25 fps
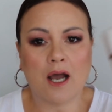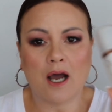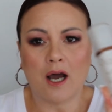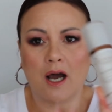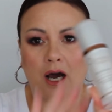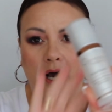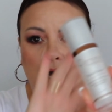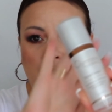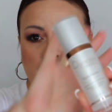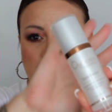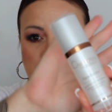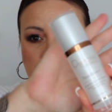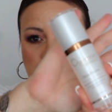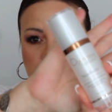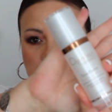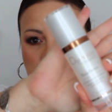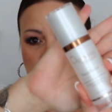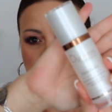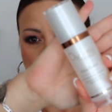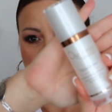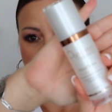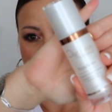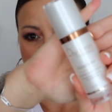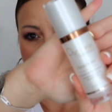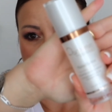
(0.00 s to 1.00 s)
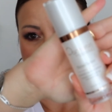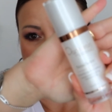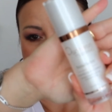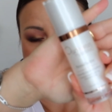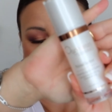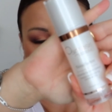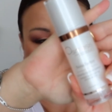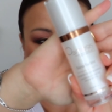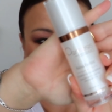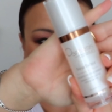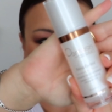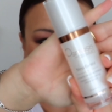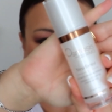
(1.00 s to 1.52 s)
I have been using the
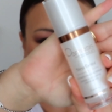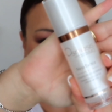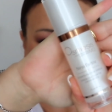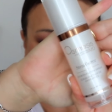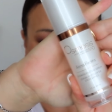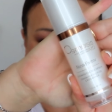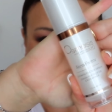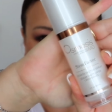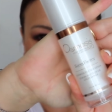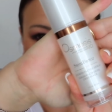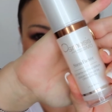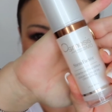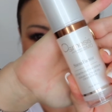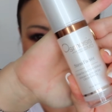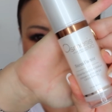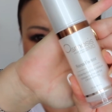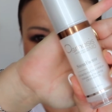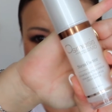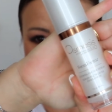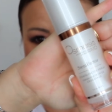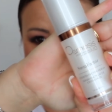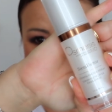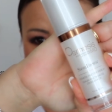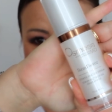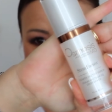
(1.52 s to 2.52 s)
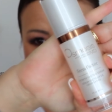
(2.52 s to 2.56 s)
Osmosis Stem